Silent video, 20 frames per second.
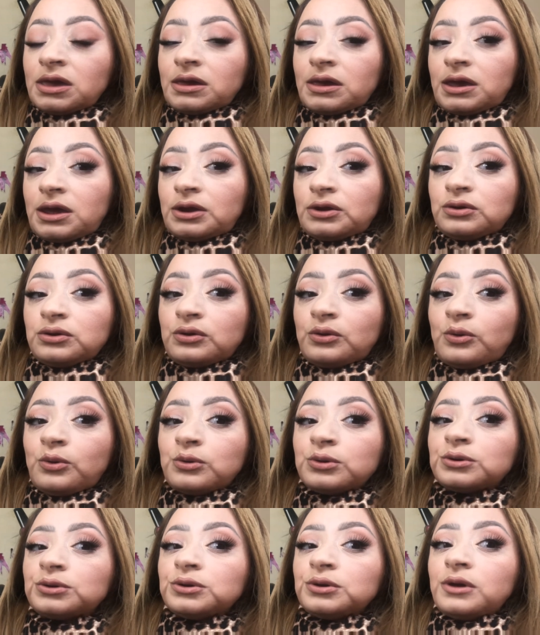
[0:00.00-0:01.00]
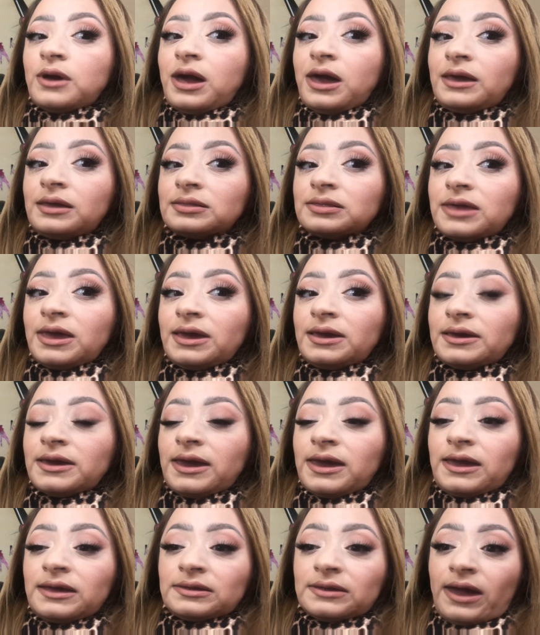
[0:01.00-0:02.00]
inner corner highlight
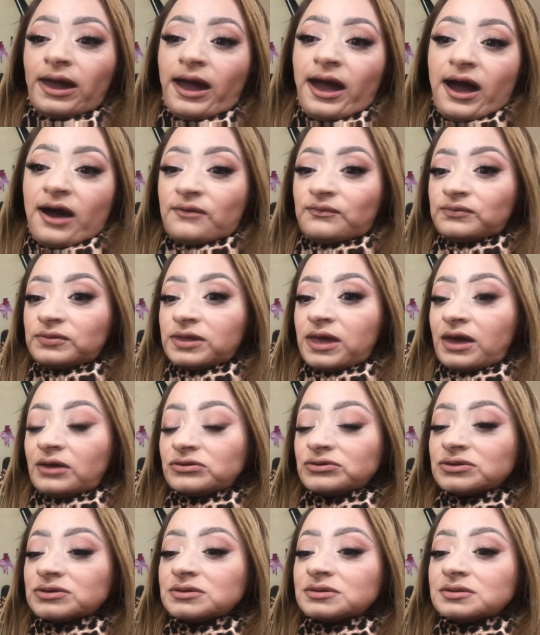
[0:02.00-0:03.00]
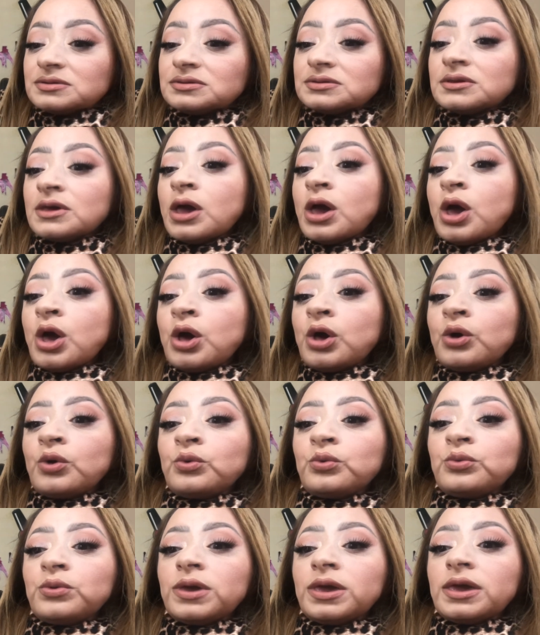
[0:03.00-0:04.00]
and half lashes
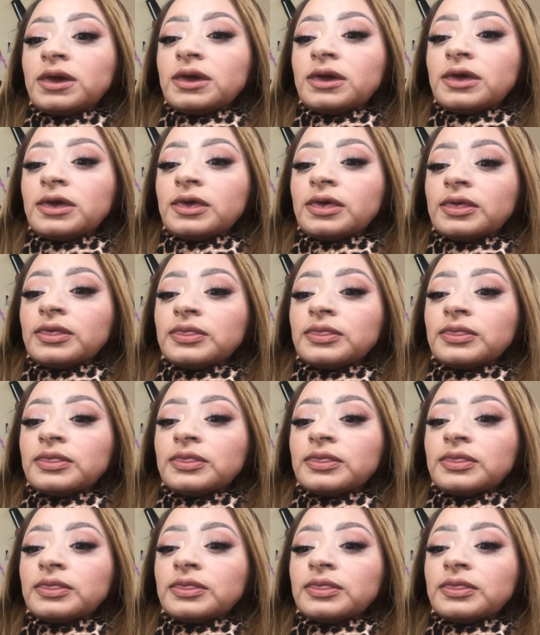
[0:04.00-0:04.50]
with